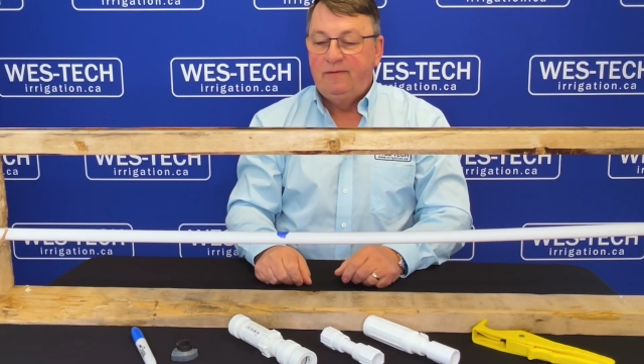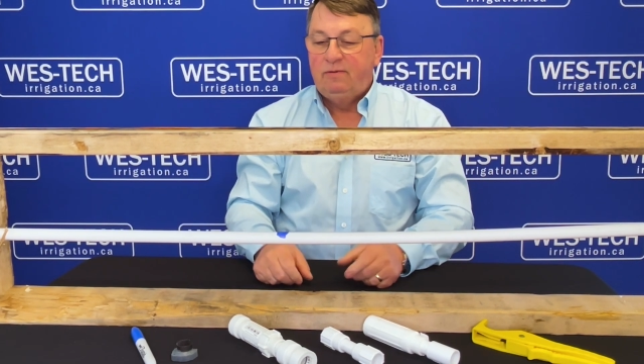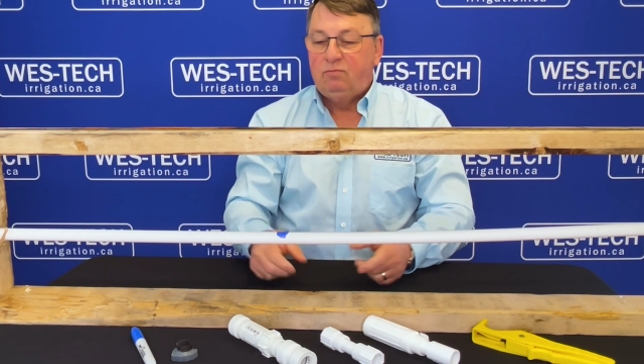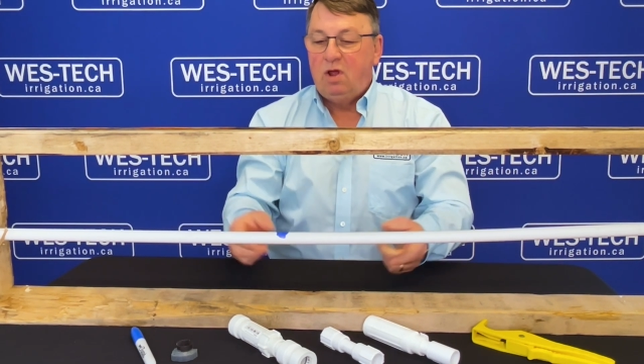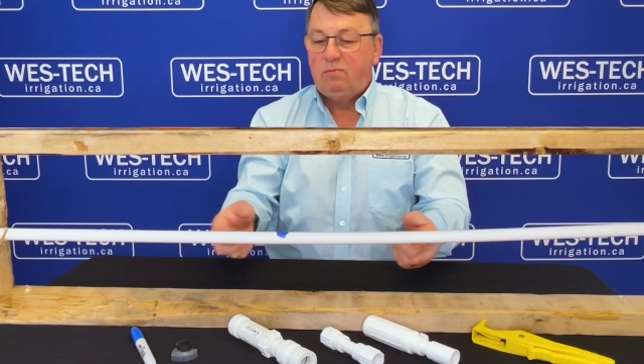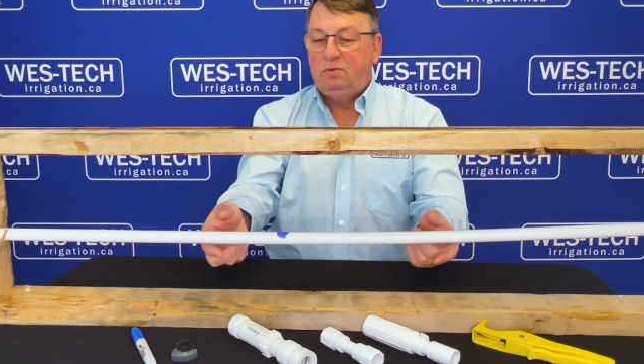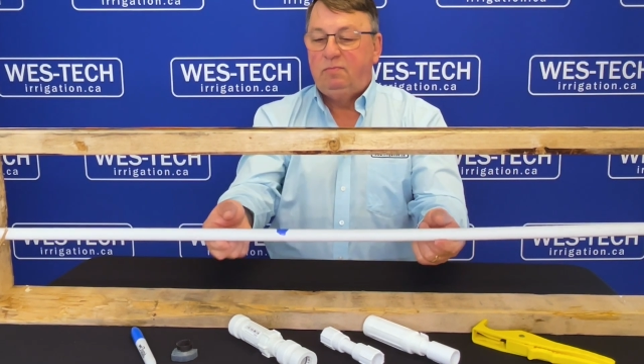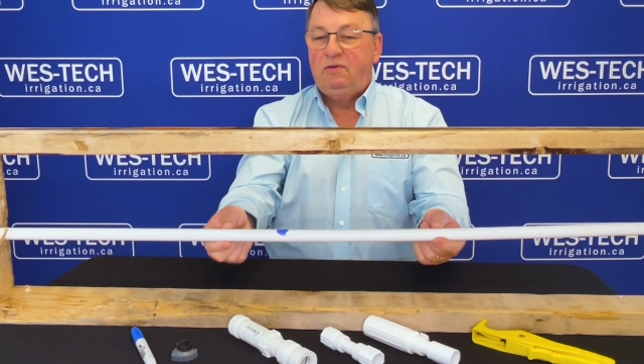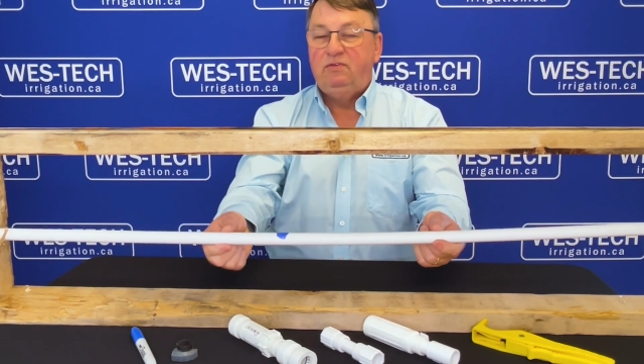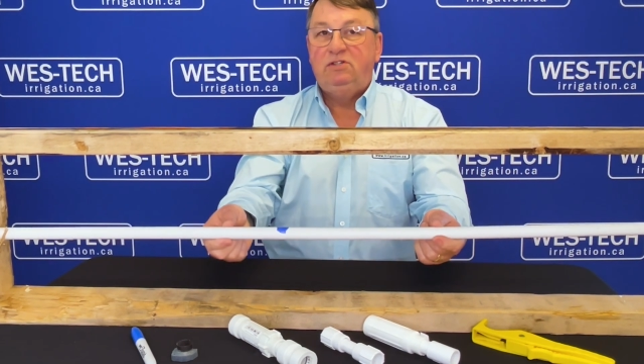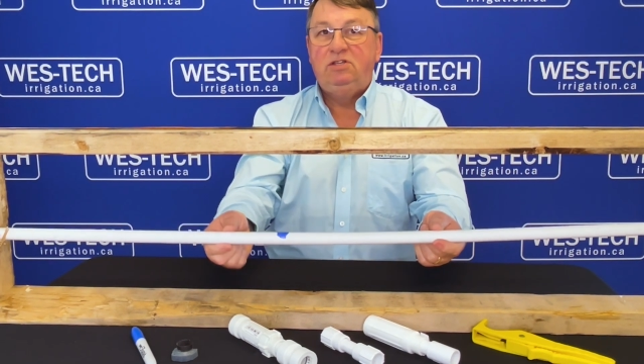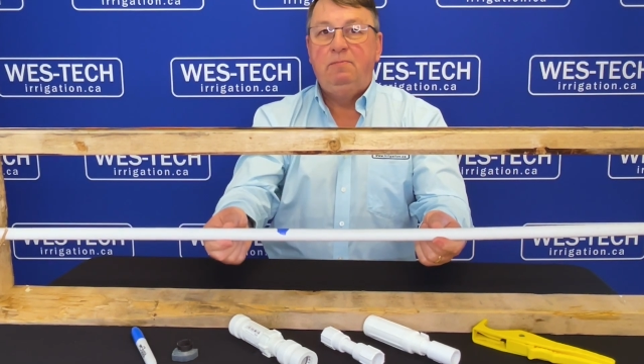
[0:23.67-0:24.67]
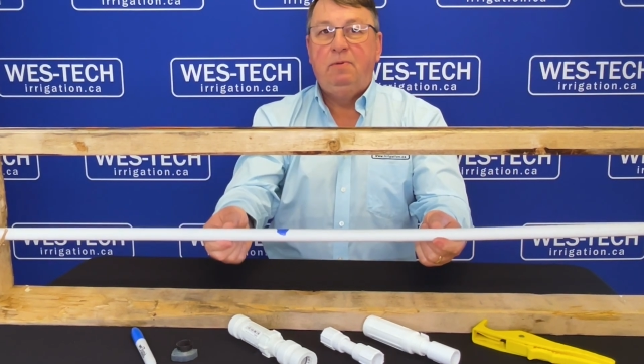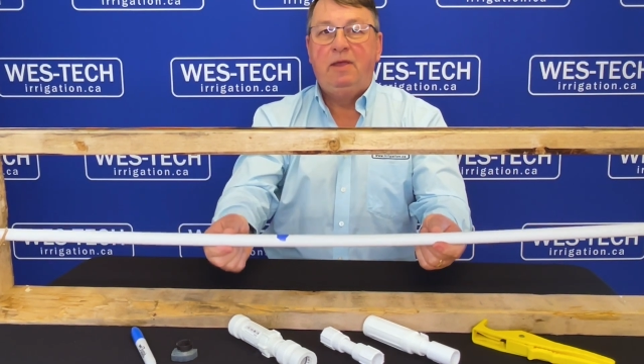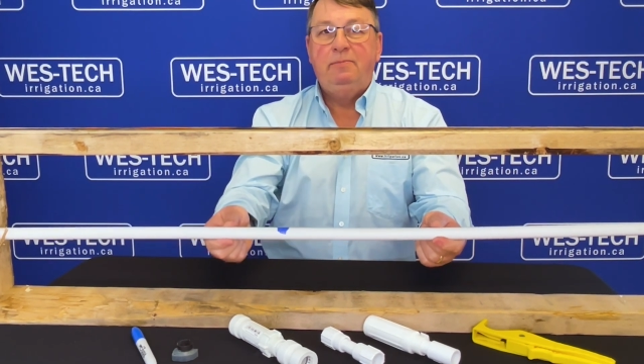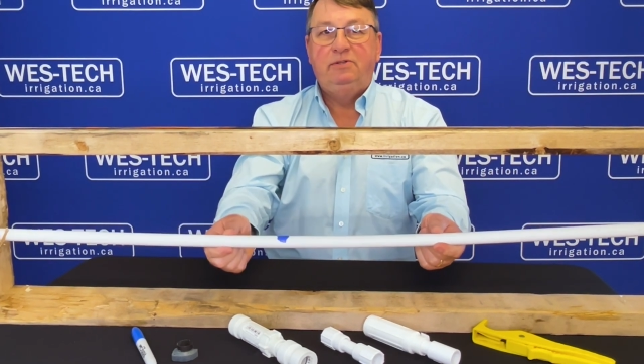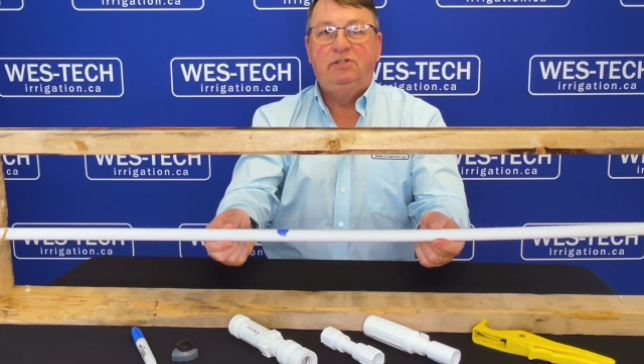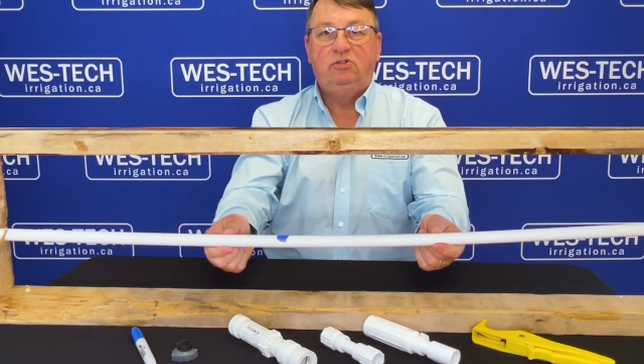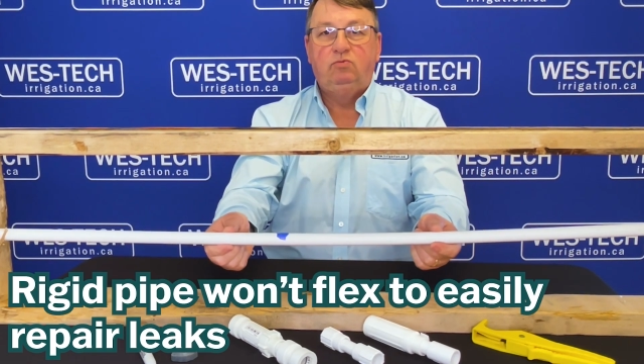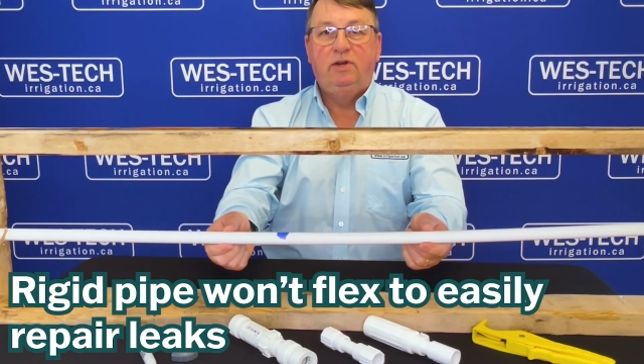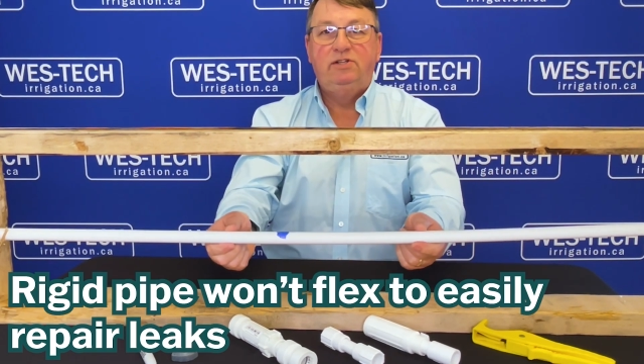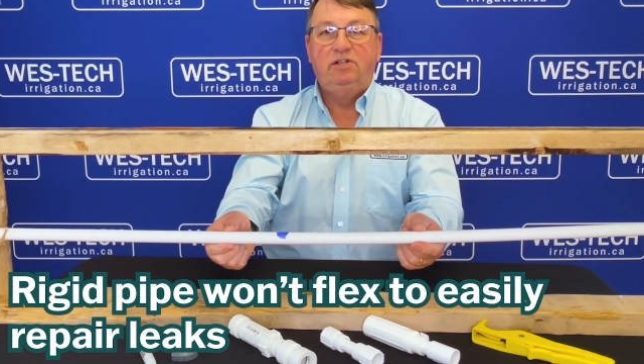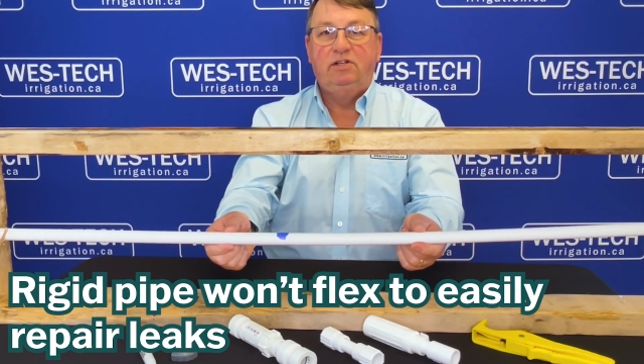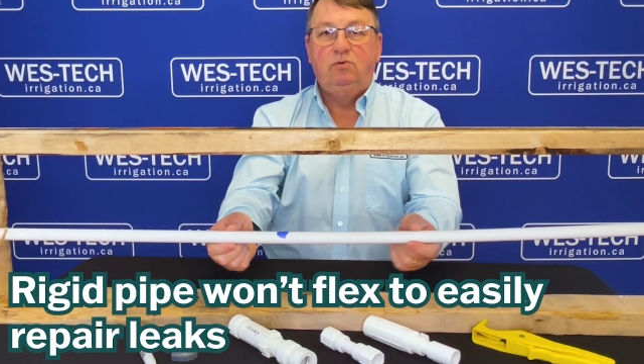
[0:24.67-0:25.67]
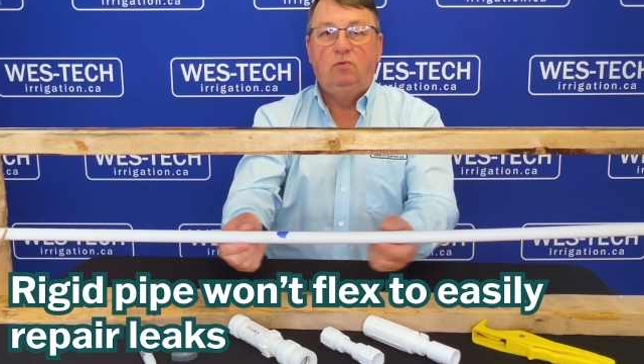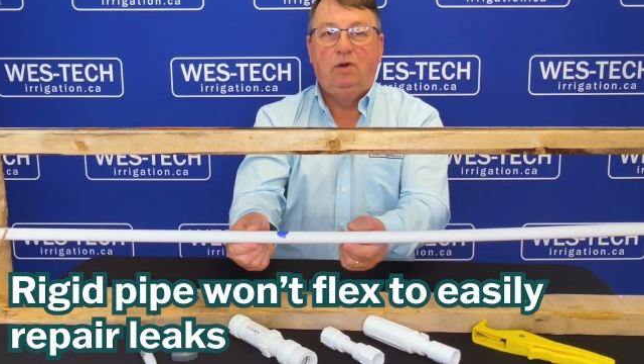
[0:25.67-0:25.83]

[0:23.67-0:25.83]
Problem with PVC pipe is it's rigid.